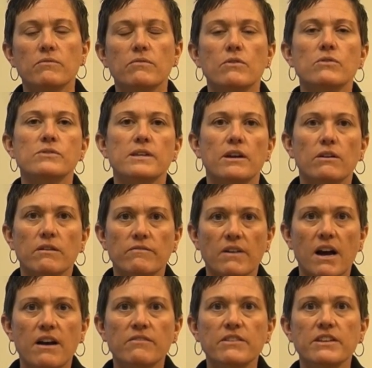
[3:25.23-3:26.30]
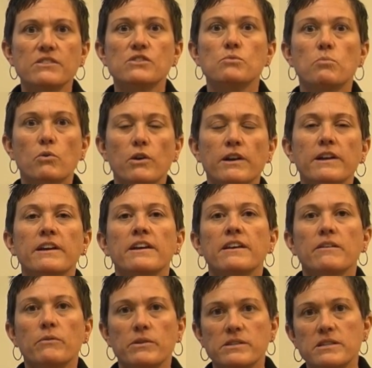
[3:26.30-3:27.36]
those that are involved in sport,
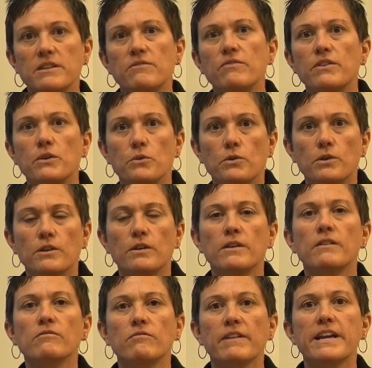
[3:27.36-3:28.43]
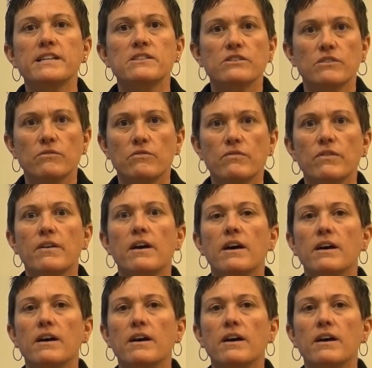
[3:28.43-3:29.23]
we see fewer rates of